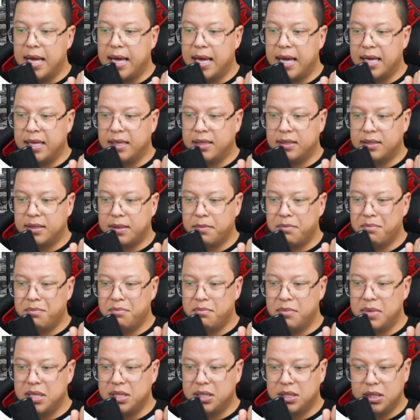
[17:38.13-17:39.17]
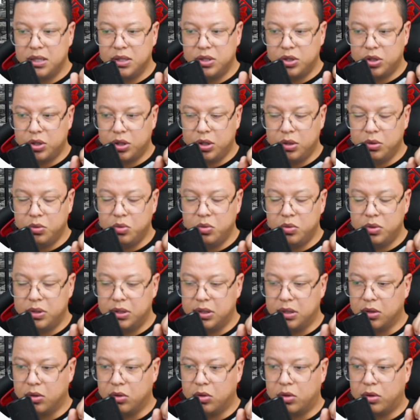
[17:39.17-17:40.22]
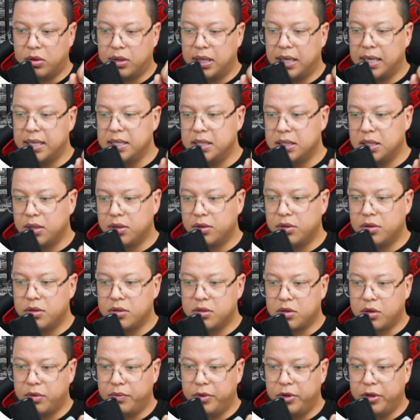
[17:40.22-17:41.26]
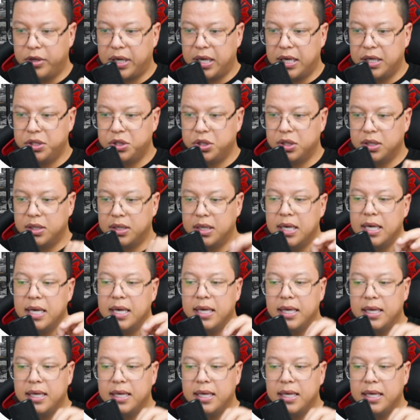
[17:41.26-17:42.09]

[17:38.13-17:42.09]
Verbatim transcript: And message queues or asynchronous communication